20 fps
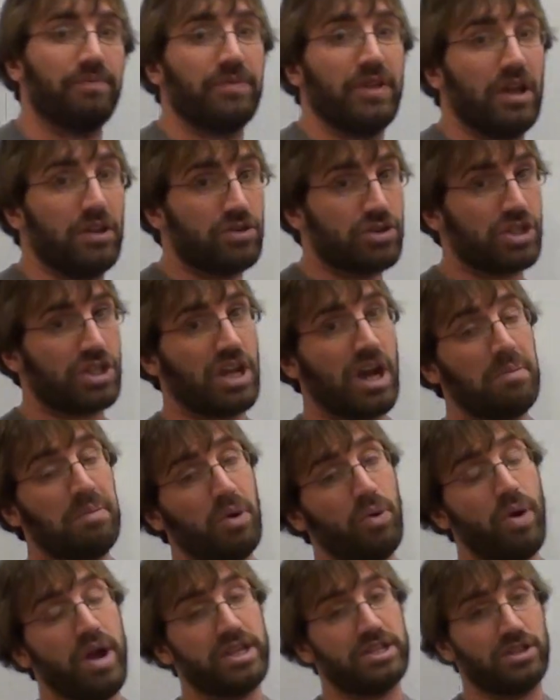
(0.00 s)
Now there's a
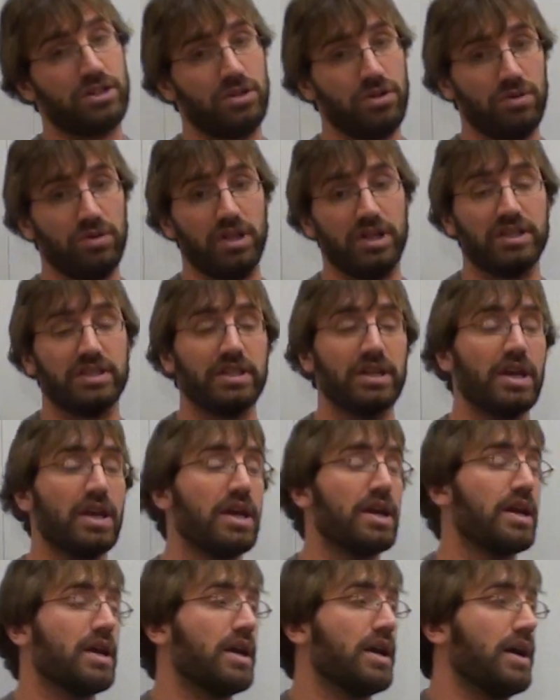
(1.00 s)
couple ways to do this.
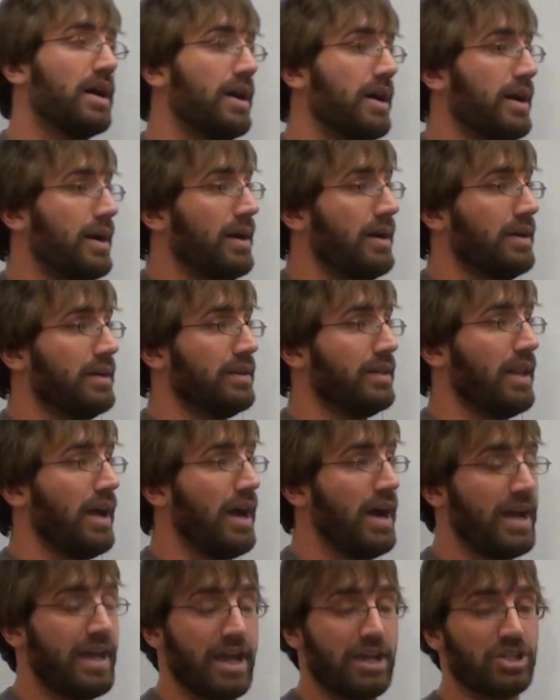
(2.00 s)
I
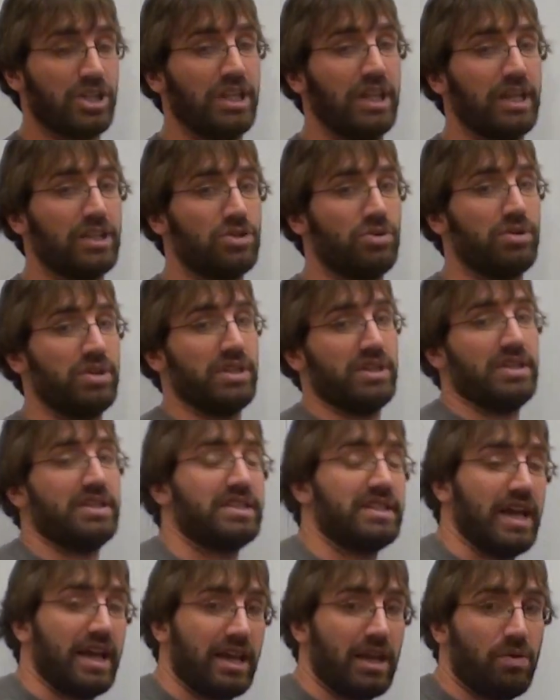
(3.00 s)
actually like doing it the
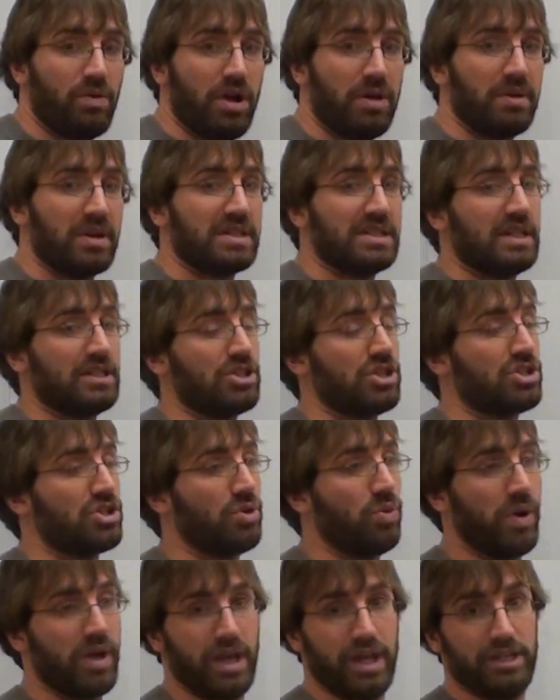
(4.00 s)
second way because that's just
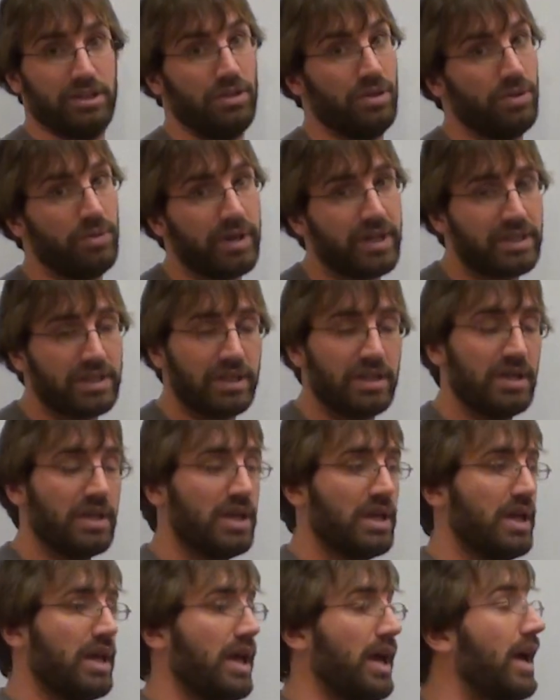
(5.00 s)
the way I do it.
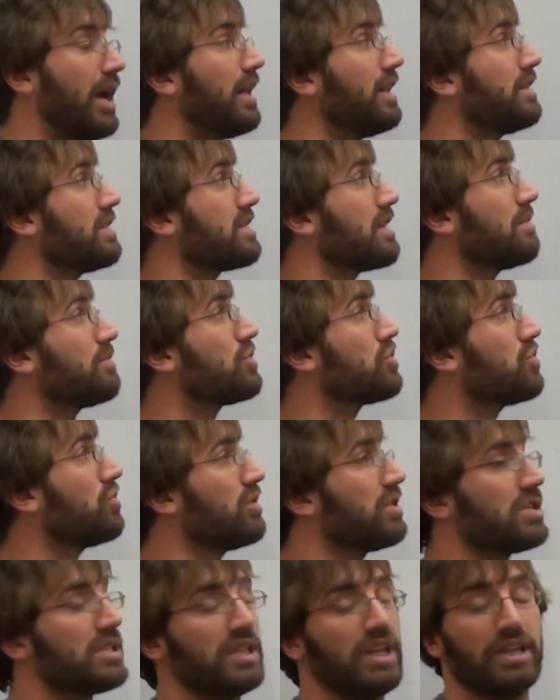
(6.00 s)
And some
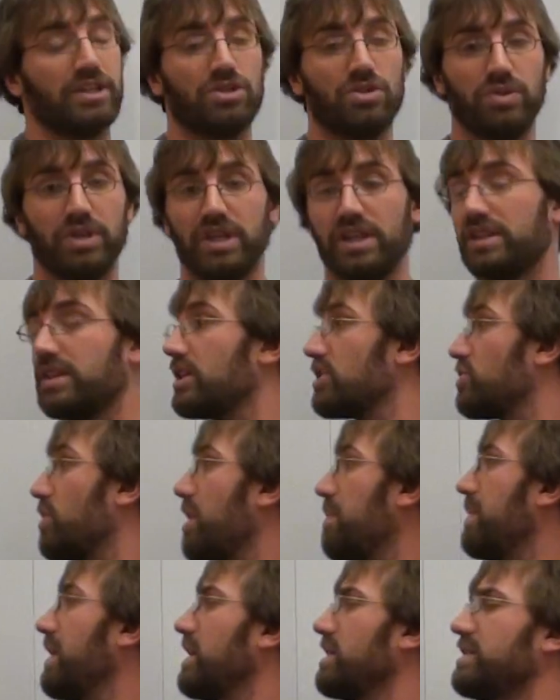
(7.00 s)
students like doing it this
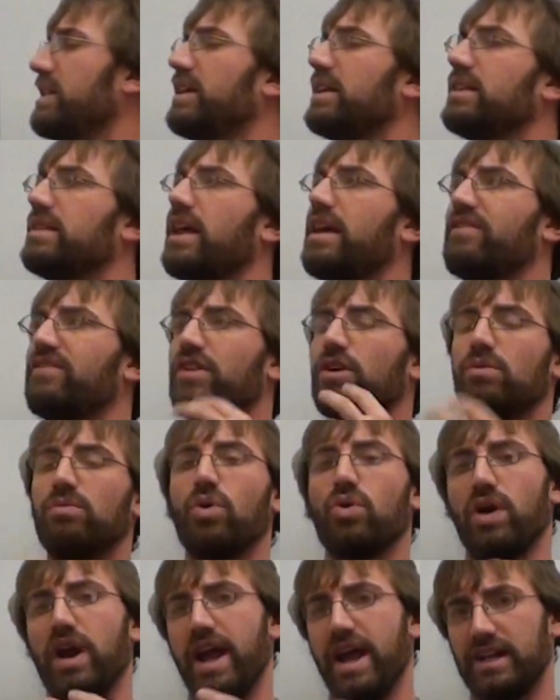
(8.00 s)
way because they feel
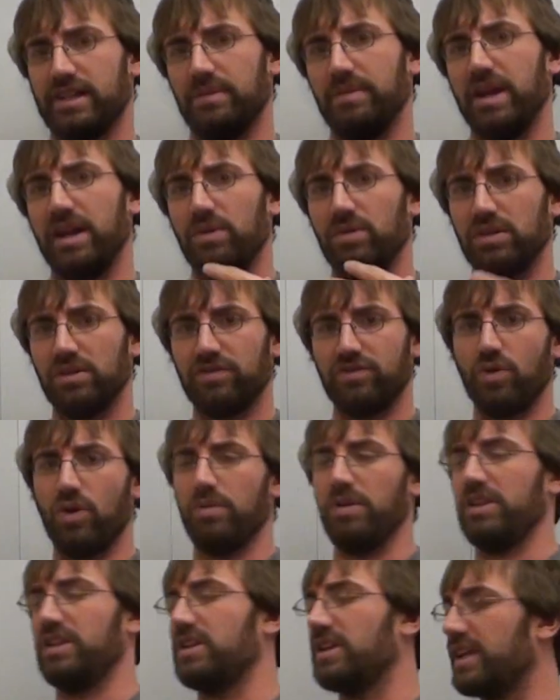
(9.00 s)
more acclimated with the
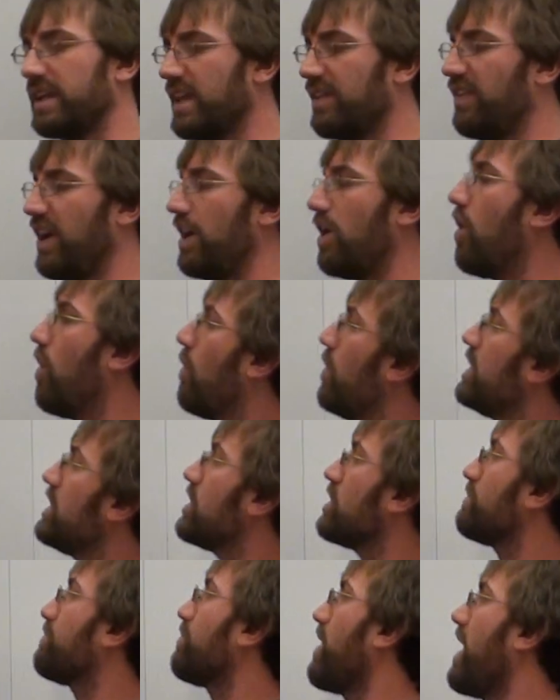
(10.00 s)
formula. Like if I always
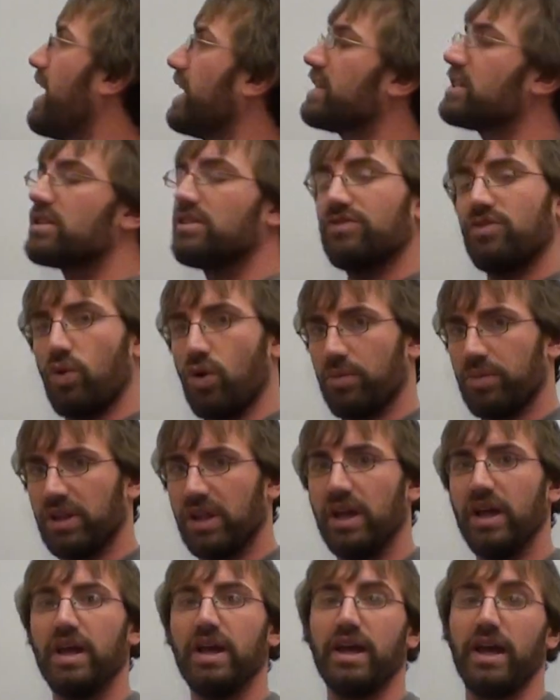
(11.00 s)
just practice the
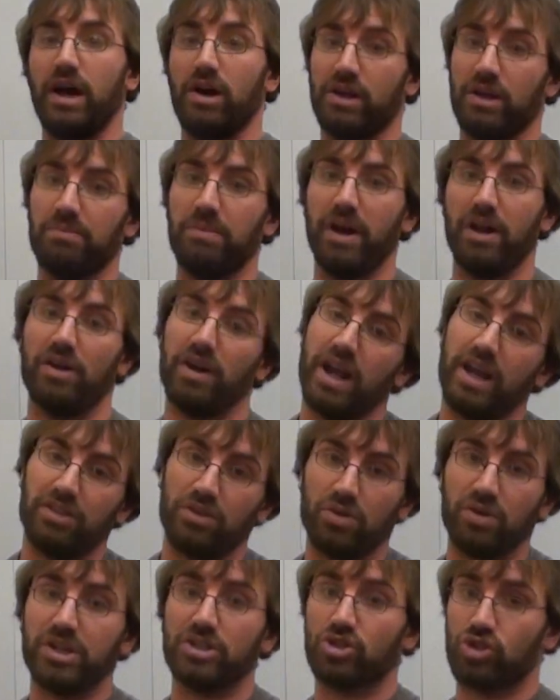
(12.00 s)
formula, I'll get better. And
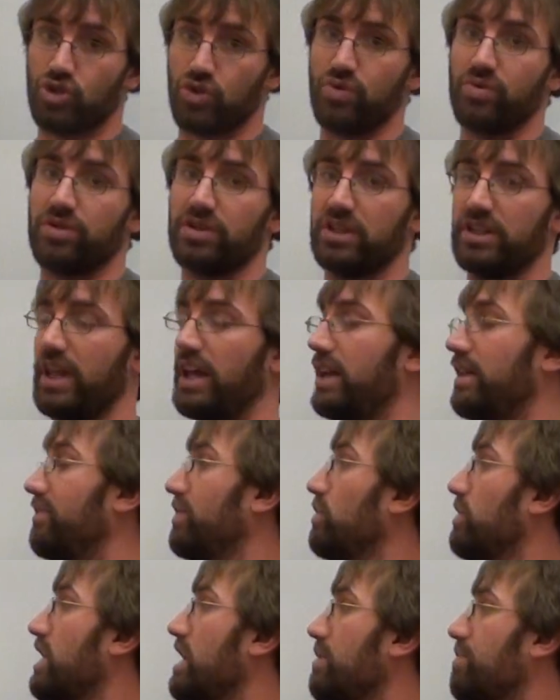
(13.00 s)
there is truth to that. If
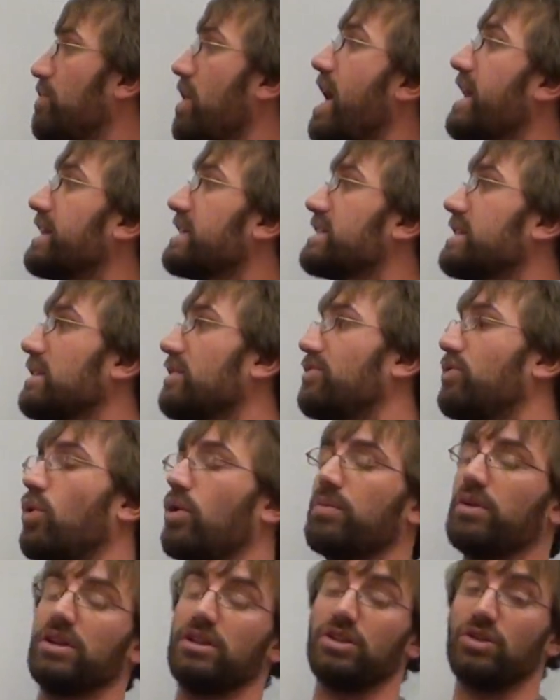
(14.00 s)
you keep practicing the
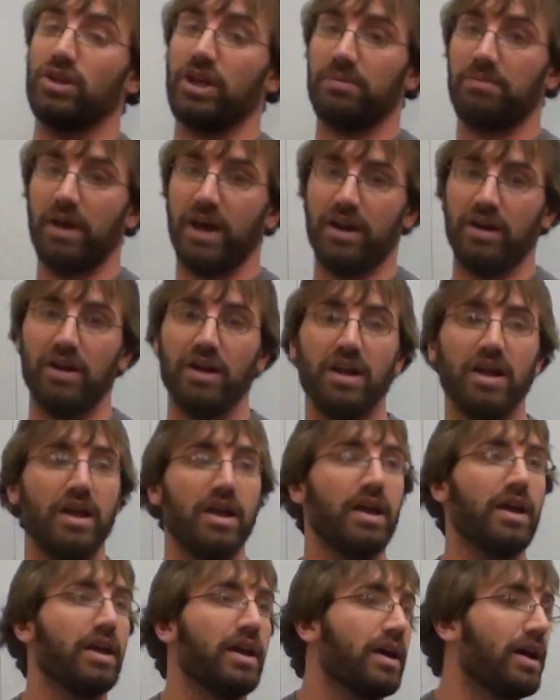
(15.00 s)
formula, you'll get better.
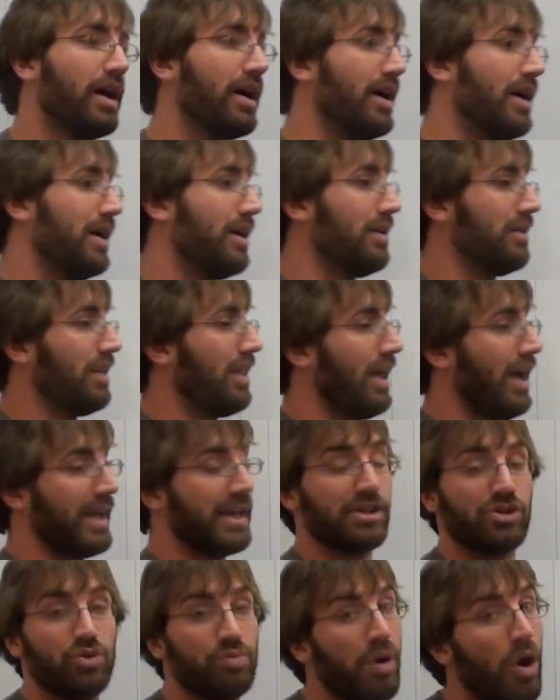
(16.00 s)
I
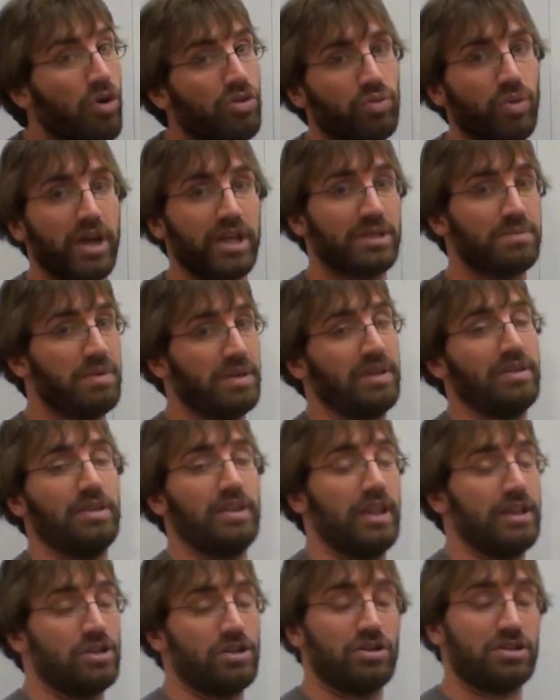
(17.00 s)
can do both ways, but
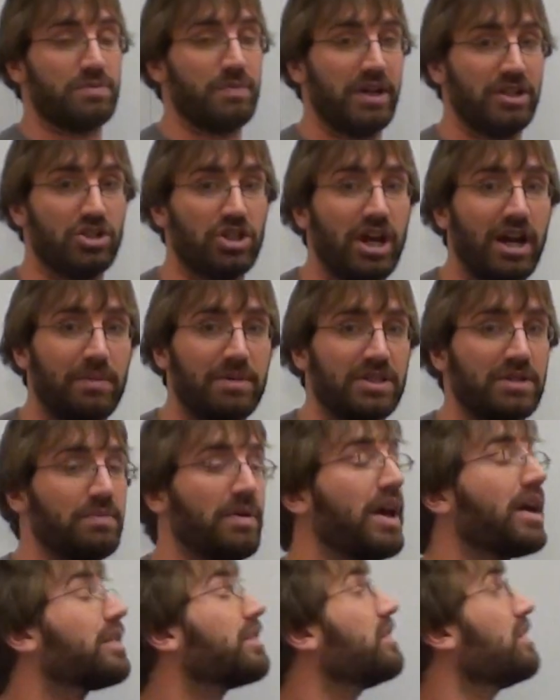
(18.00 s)
then you know, it's my job as a
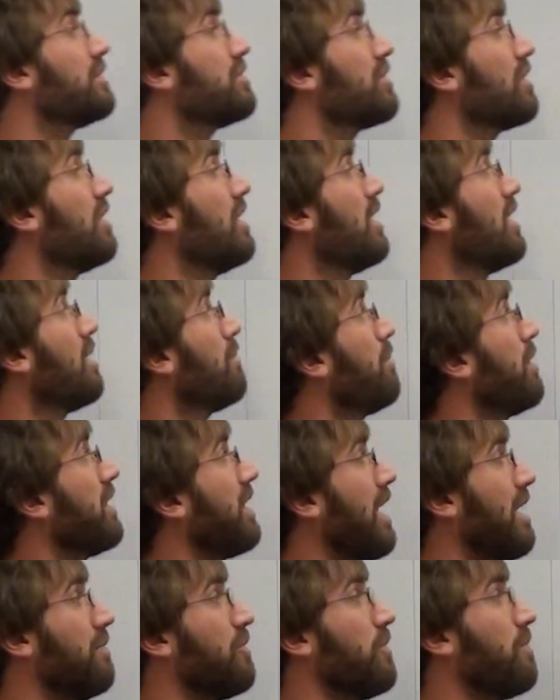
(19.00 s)
math teacher. But
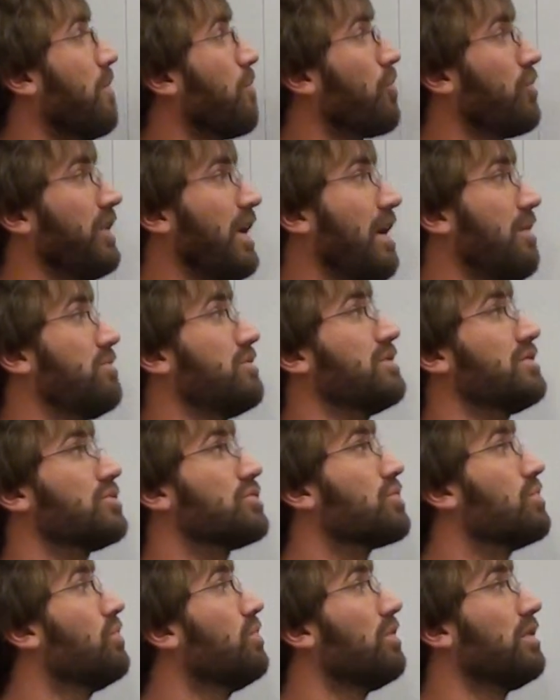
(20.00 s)
I remember when I was in
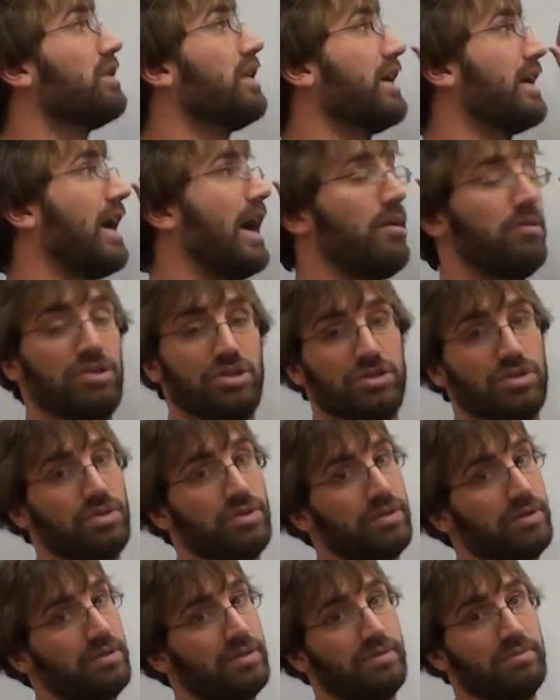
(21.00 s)
school, like I would just
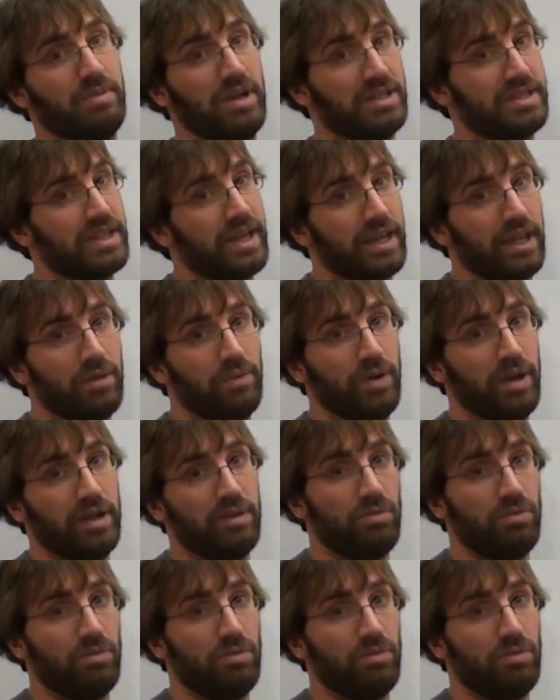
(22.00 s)
do it my second way.